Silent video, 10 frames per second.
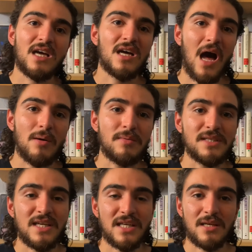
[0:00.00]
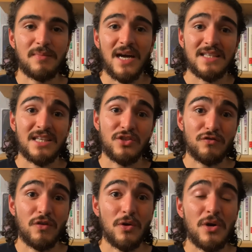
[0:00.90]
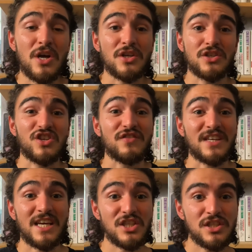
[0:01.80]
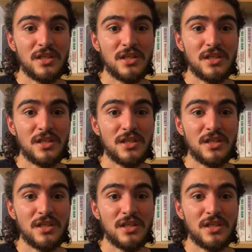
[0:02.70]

I'm going to be taking my Tensorflow certification.